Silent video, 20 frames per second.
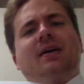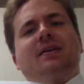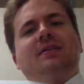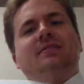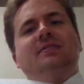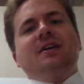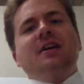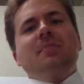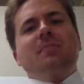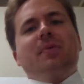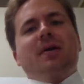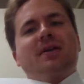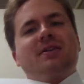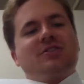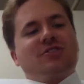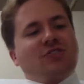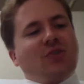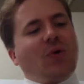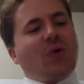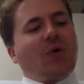deep
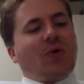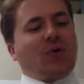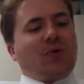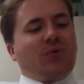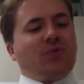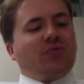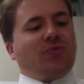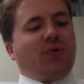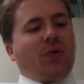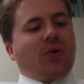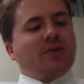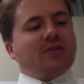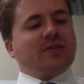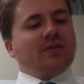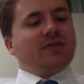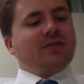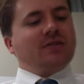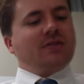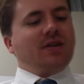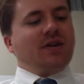historical
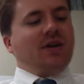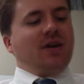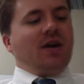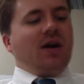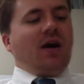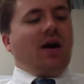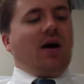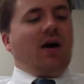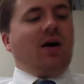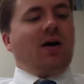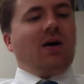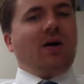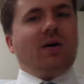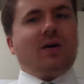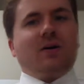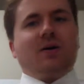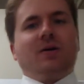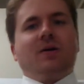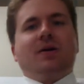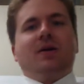forces
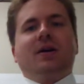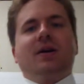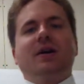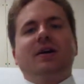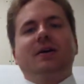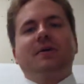are